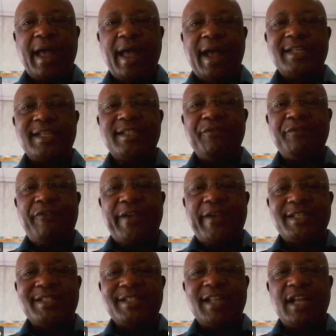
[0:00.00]
as the
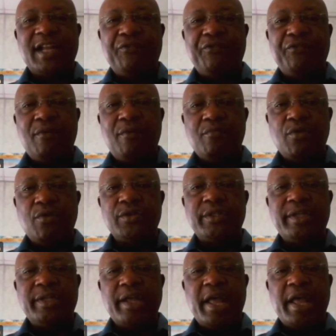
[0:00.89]
first and
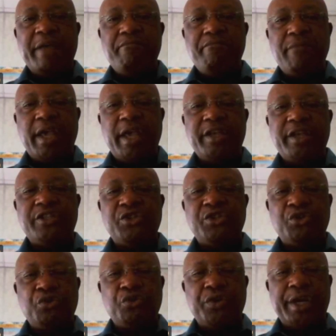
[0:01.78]
foremost a means
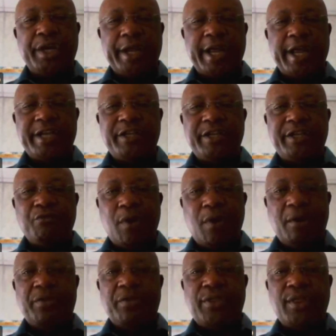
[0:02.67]
to create wealth